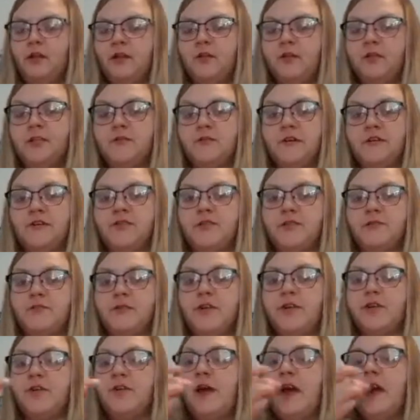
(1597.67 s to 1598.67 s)
These mushrooms
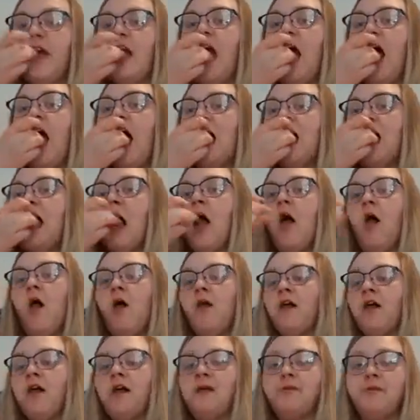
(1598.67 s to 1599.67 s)
are great.
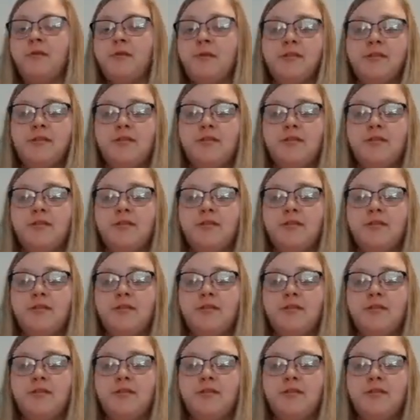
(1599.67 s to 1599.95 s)
Everybody